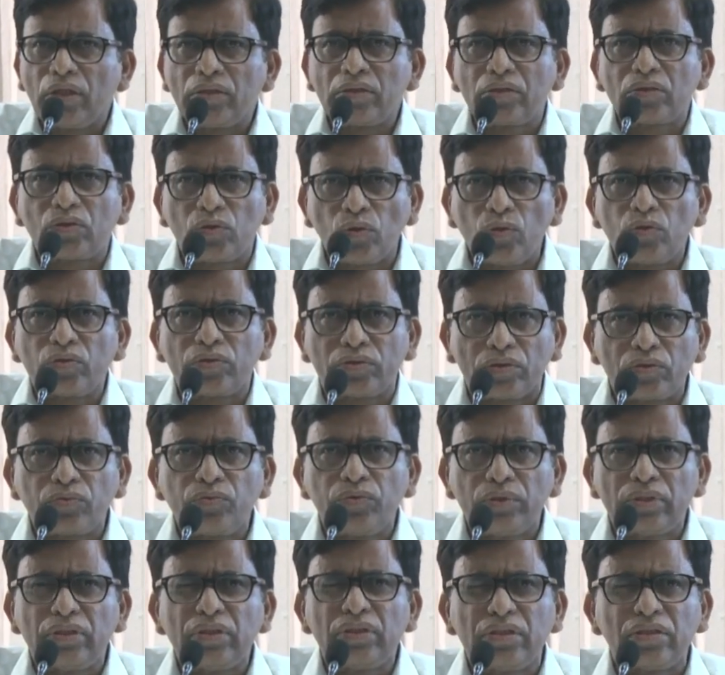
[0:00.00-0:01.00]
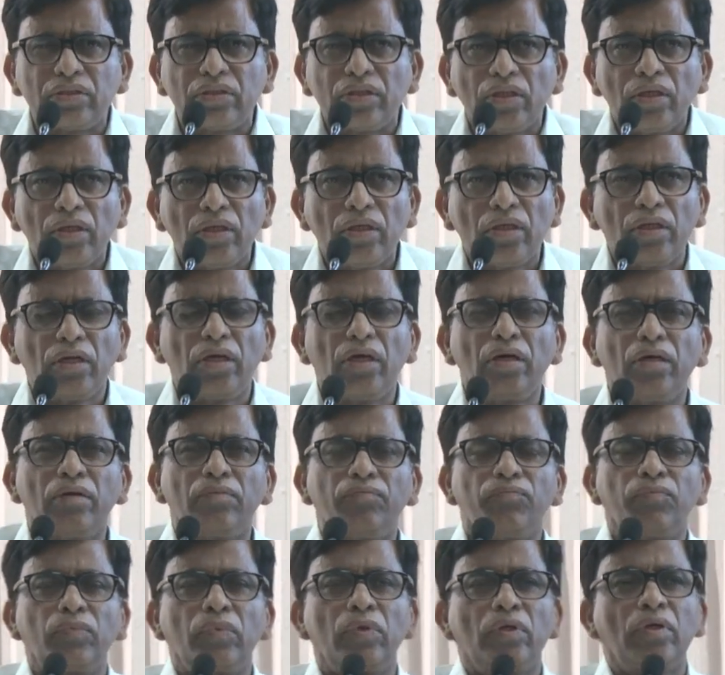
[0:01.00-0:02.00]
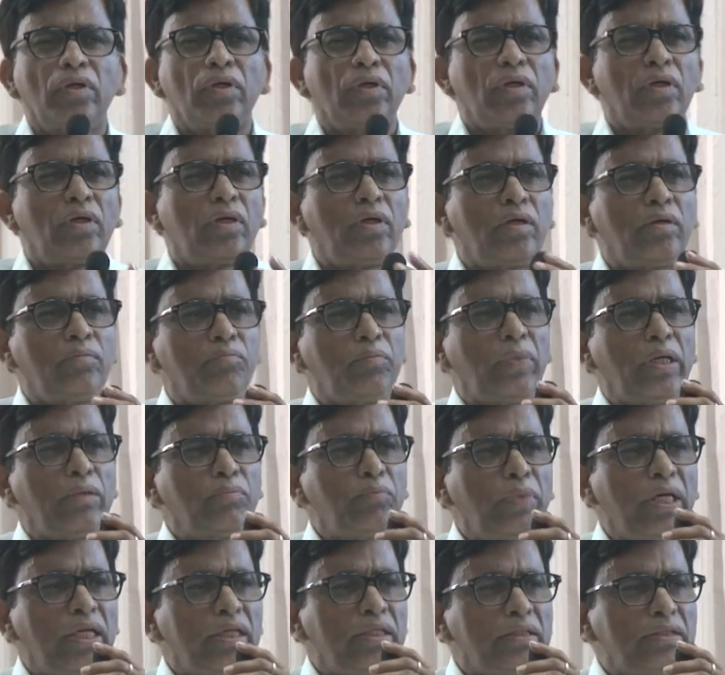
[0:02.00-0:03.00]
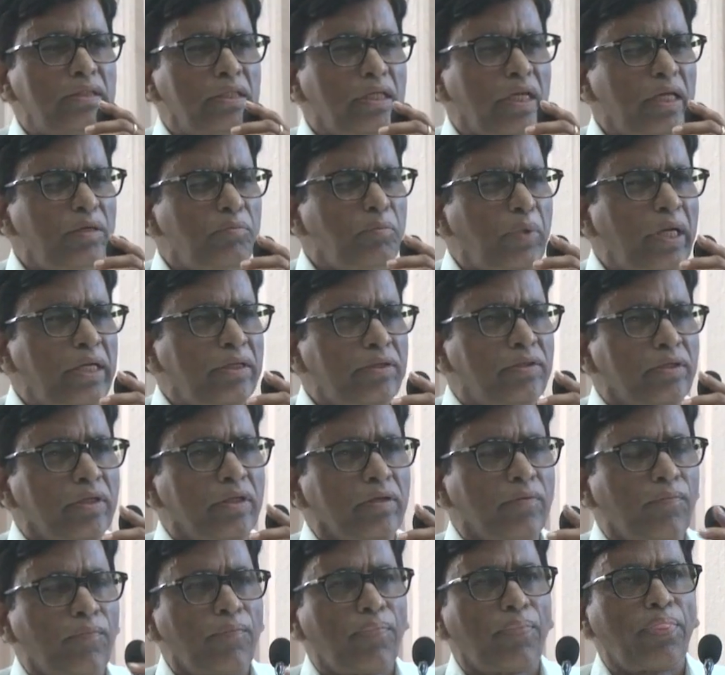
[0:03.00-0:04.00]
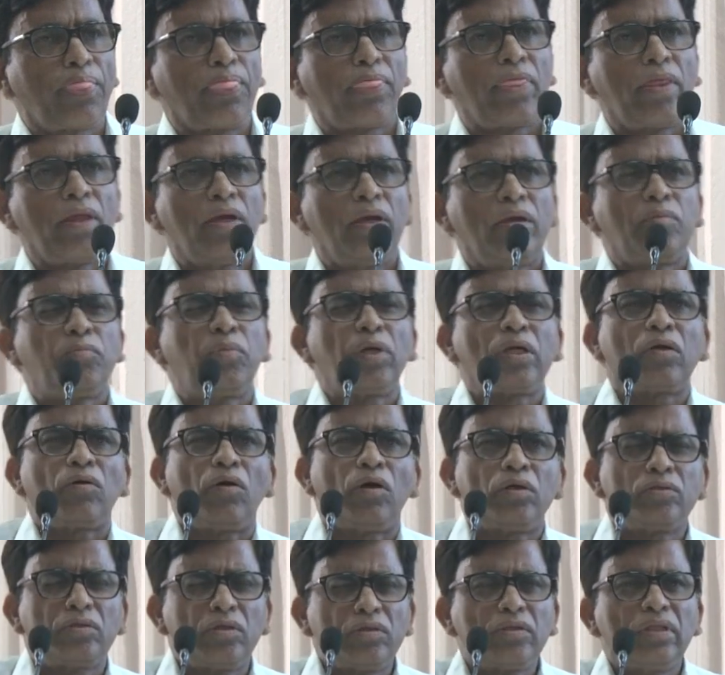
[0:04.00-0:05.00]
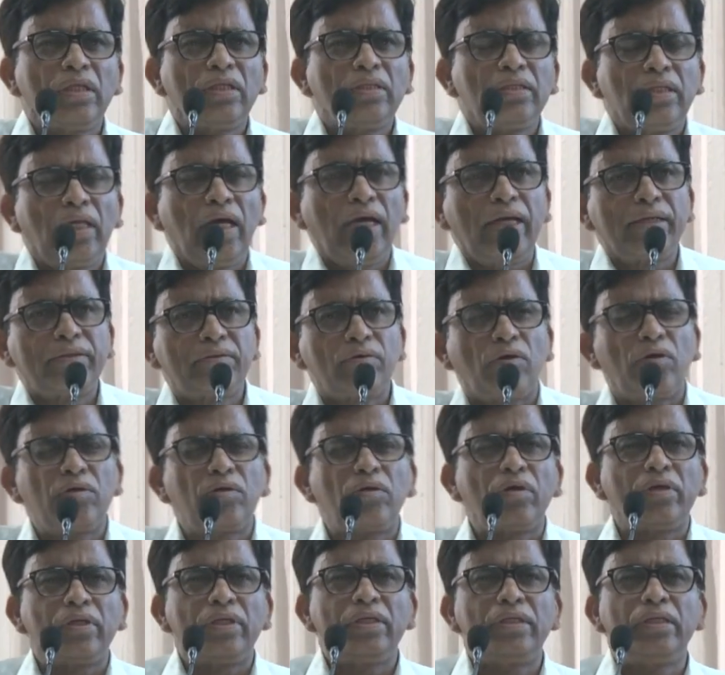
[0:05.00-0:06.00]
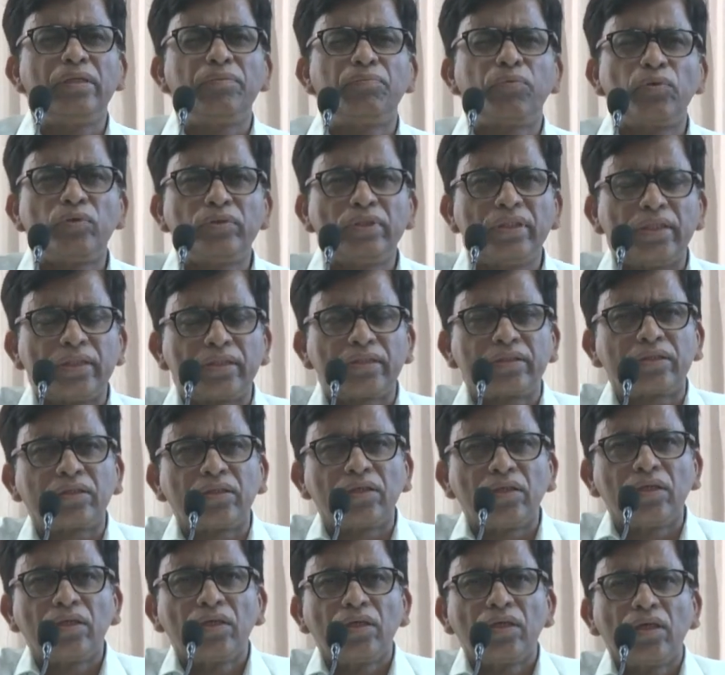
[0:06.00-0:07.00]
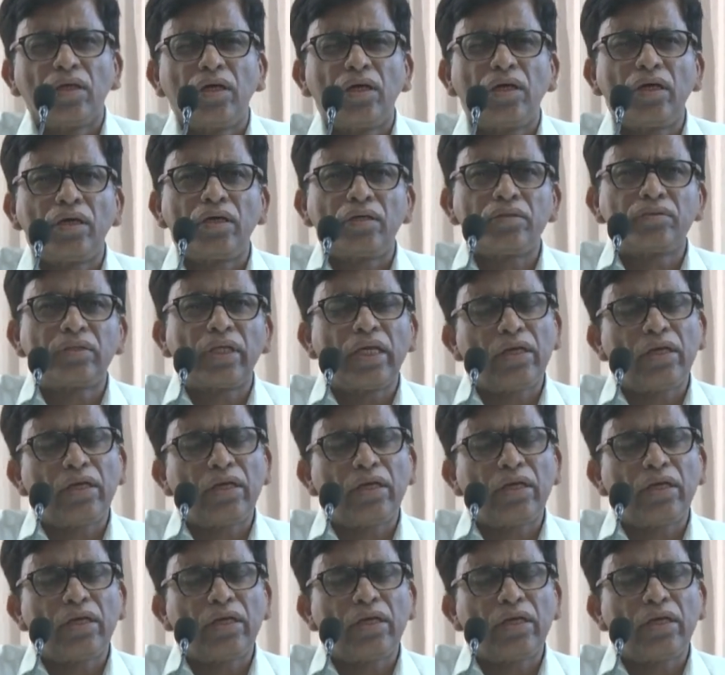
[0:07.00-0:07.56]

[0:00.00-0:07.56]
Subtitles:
of PCPs and related guidelines for better procurement and producing low-cost quality steel.